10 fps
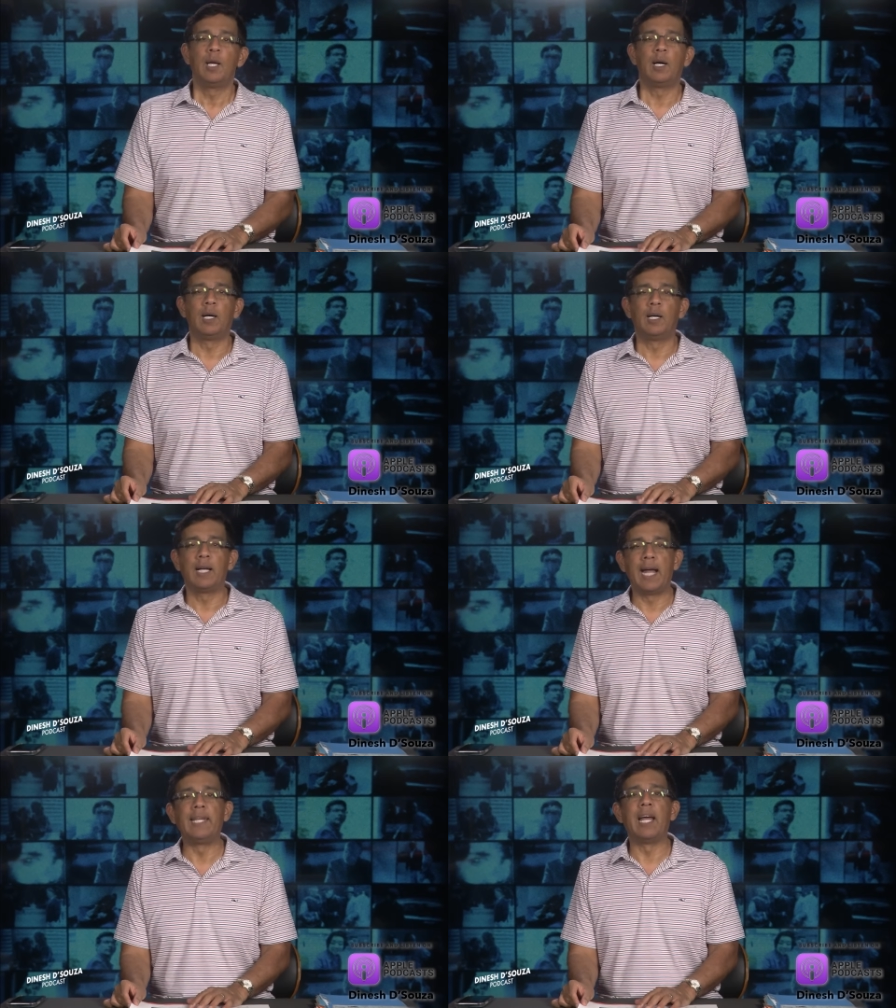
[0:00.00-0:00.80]

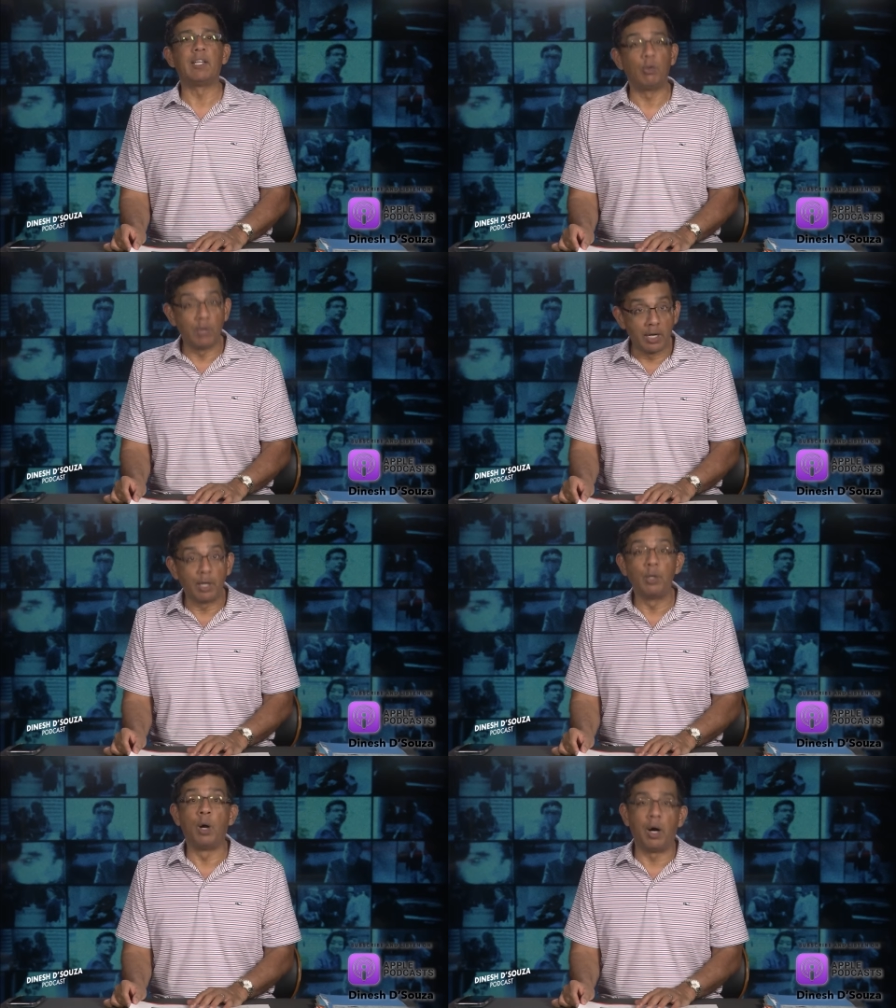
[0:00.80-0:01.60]
and yet you got a
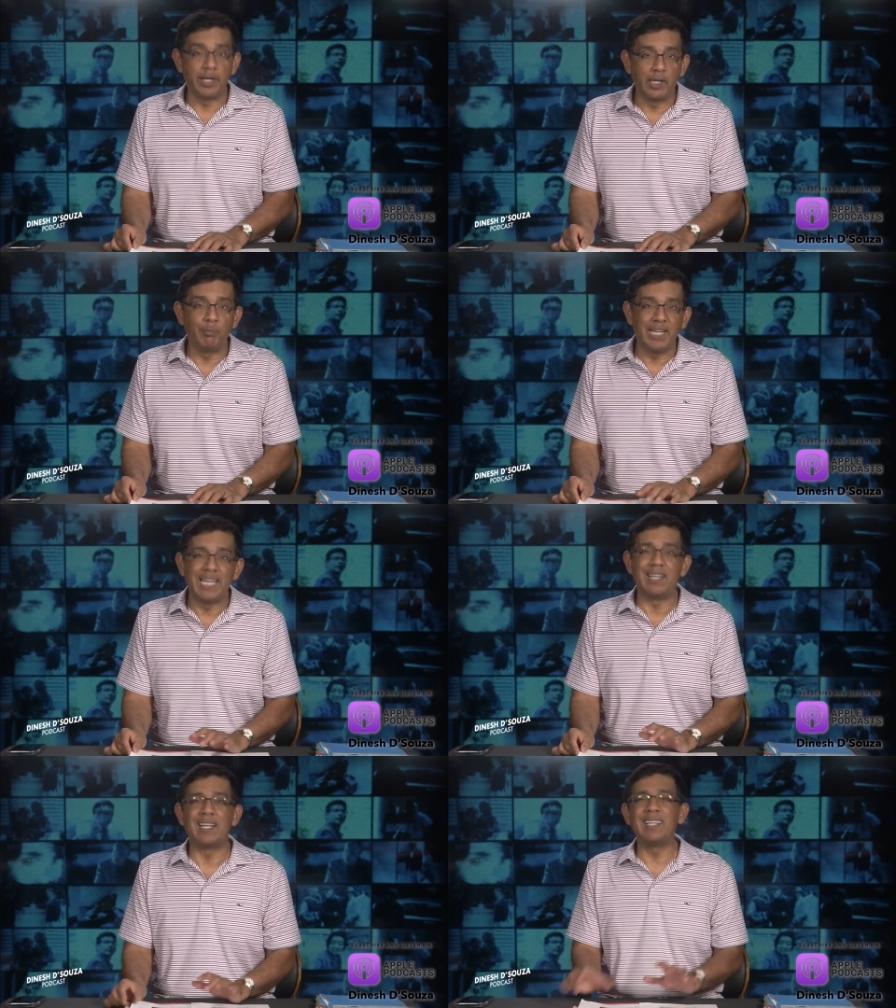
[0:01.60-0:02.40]
nodding
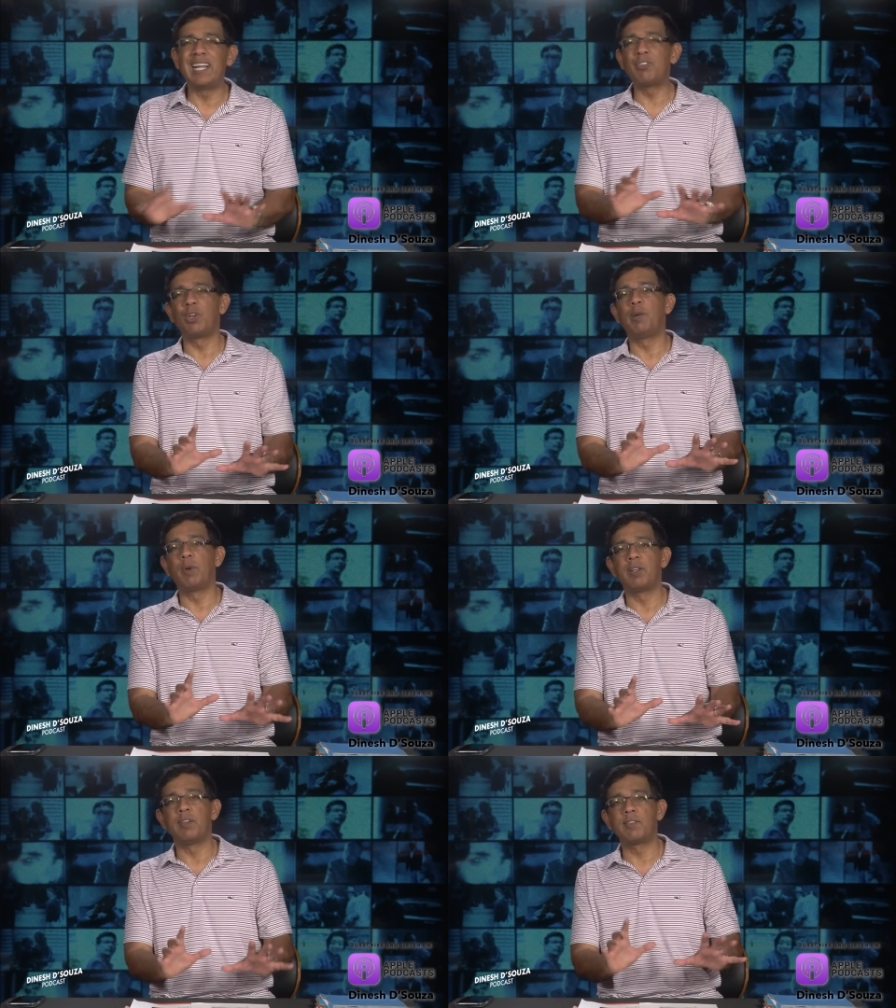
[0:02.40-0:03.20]
media. And that's really
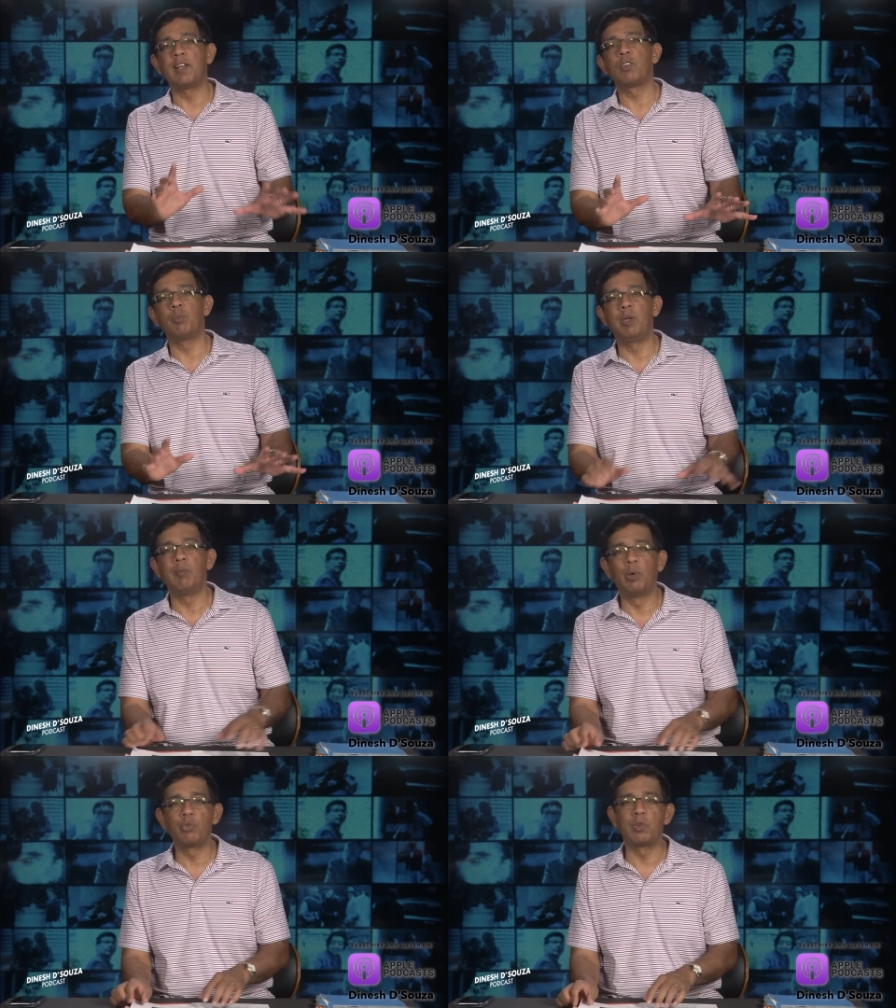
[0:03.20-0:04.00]
what disgusts me
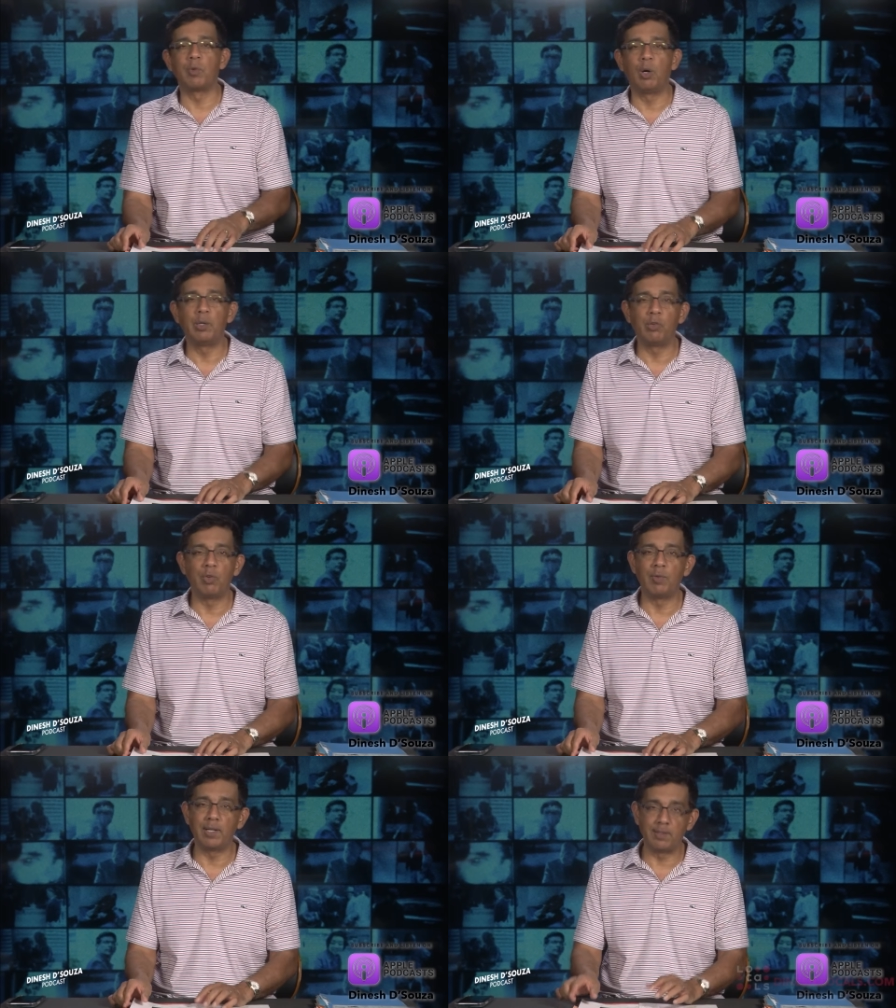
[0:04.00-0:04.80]
most of all, is
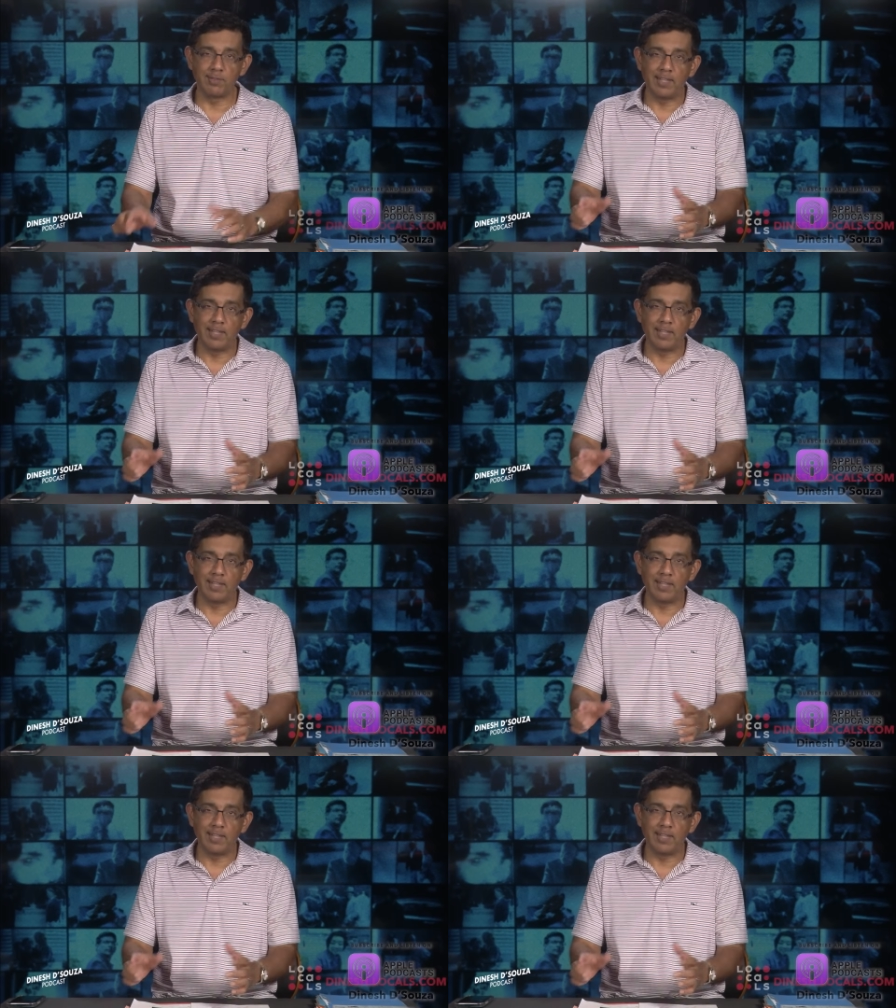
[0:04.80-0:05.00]
you've got this,